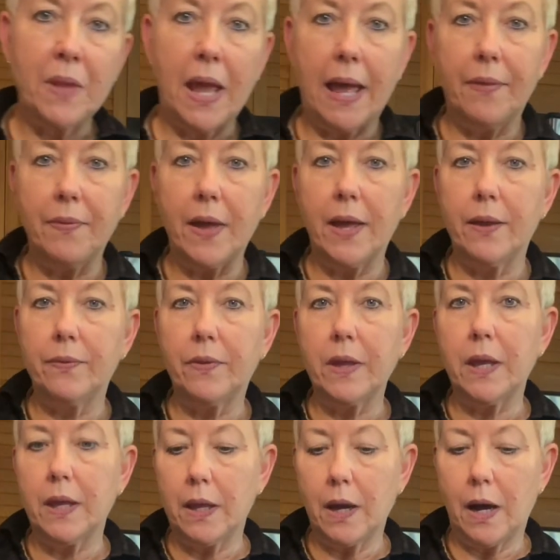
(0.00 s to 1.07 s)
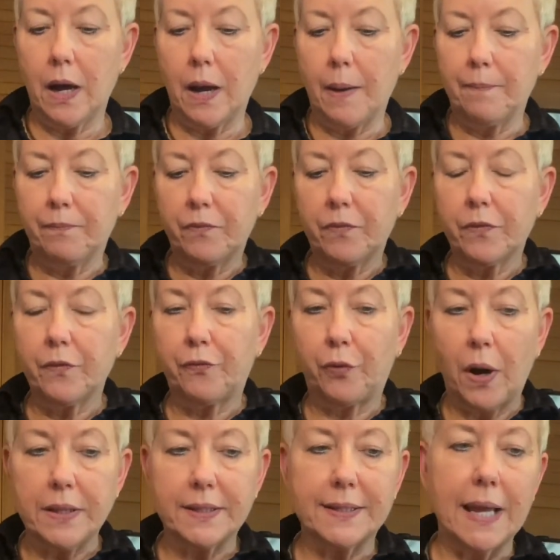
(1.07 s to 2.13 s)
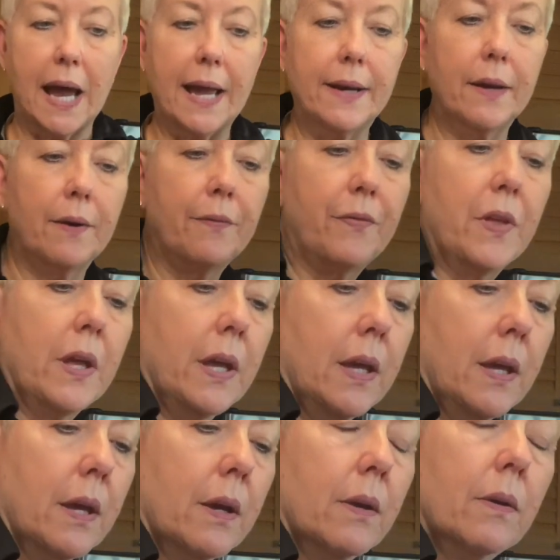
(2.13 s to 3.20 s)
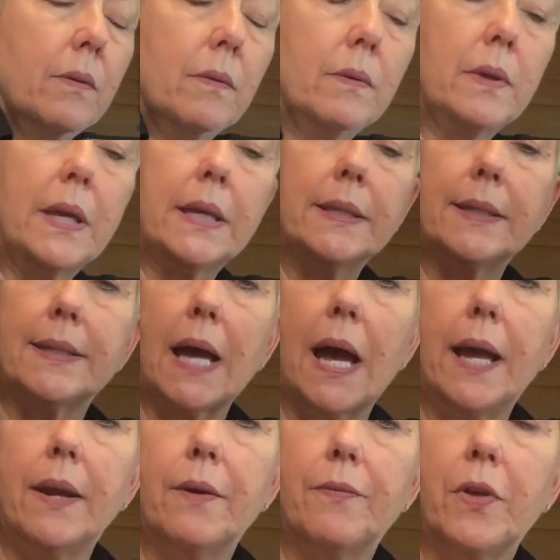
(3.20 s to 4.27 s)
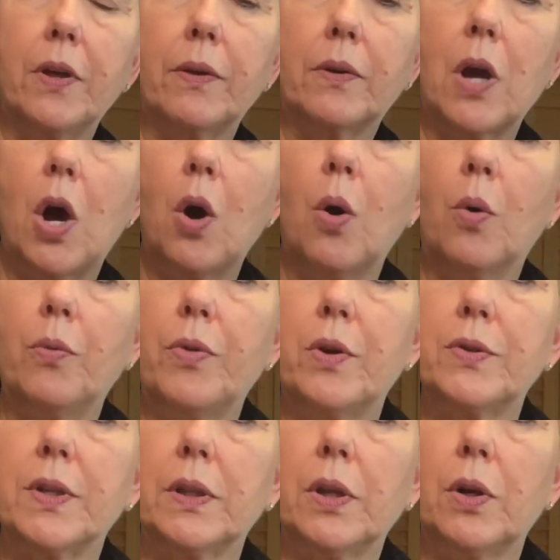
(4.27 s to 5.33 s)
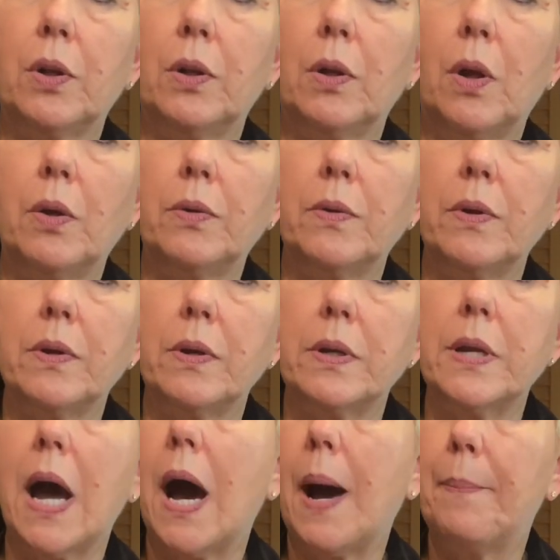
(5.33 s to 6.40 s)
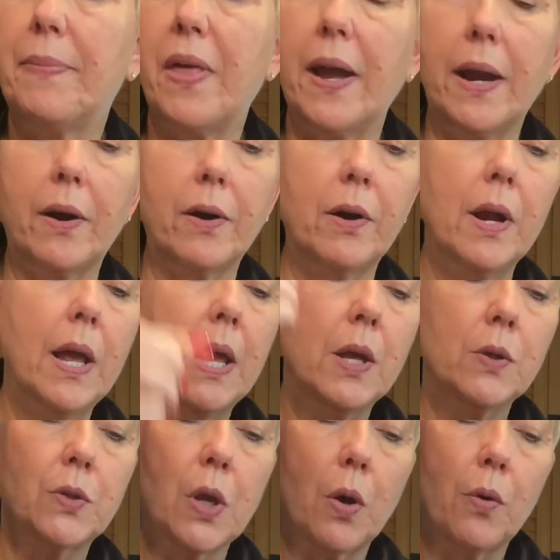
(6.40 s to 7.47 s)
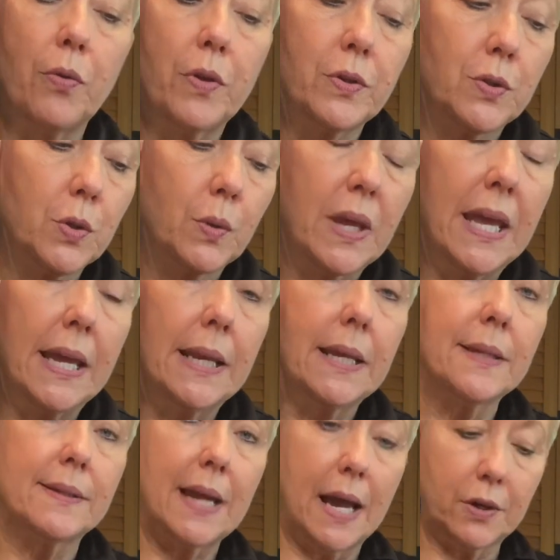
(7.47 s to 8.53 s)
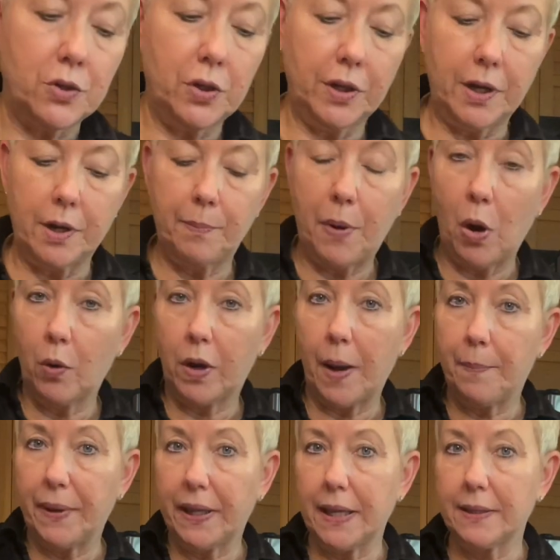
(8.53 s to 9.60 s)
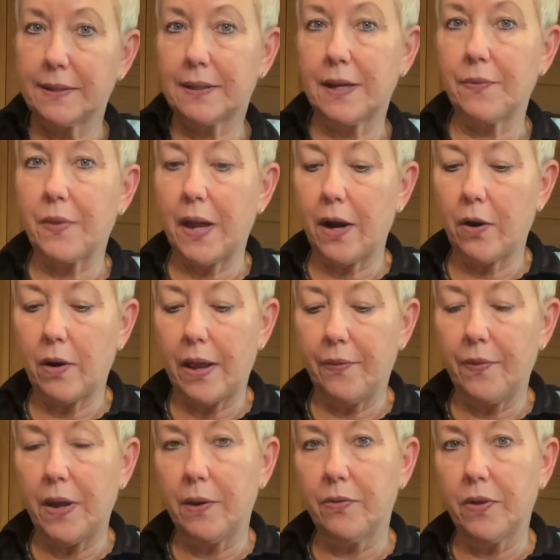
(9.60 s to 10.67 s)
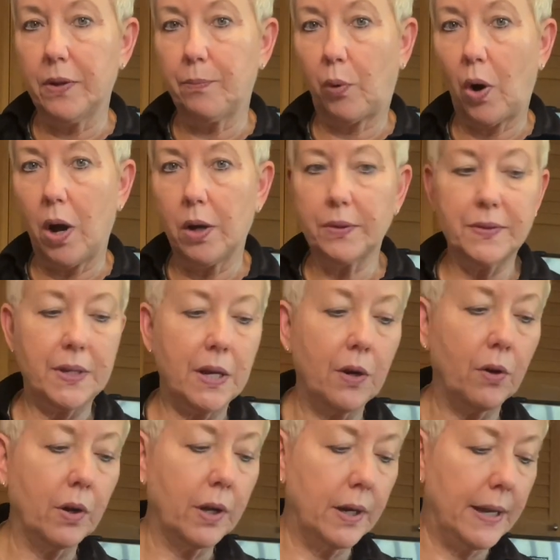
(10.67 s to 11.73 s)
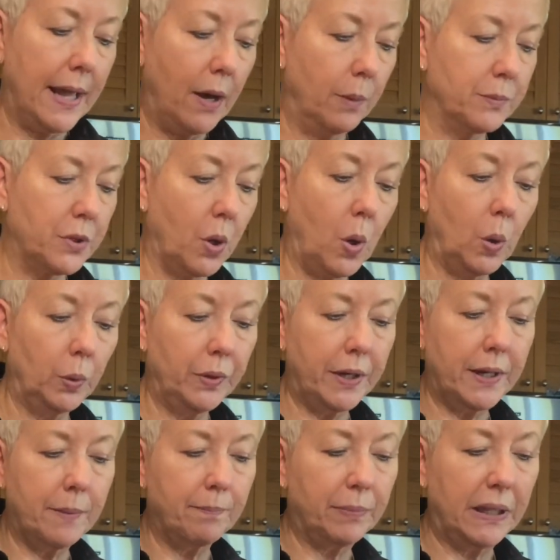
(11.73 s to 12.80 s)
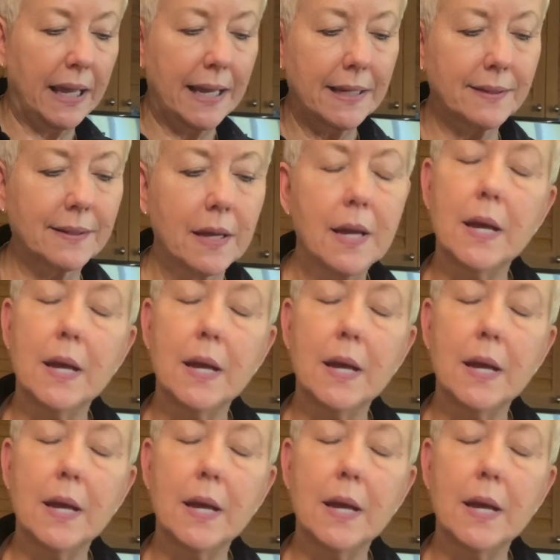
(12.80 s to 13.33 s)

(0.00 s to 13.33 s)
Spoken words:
And then the front side of the inside of the cone, there's a little knob there. So the zucchini is actually going to poke up against it there, and then the prongs here are going to help to hold it in place.